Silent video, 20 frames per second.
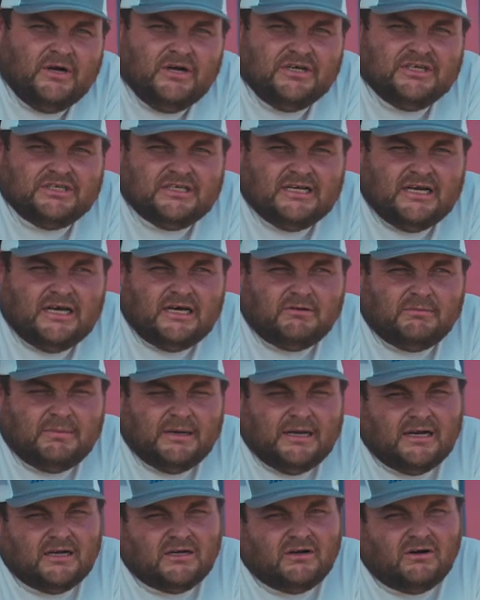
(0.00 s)
Find your title,
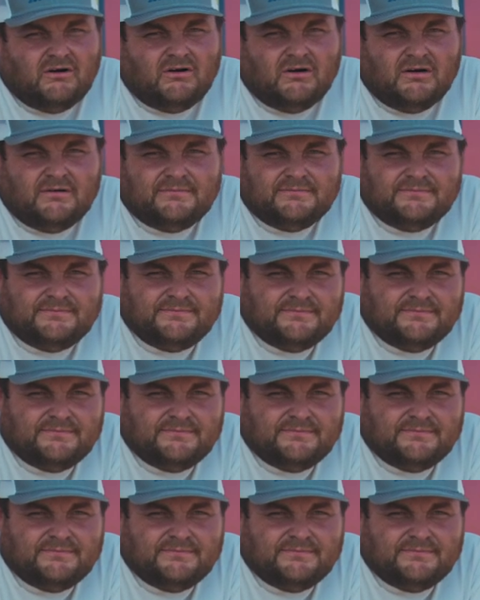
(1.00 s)
buy a car.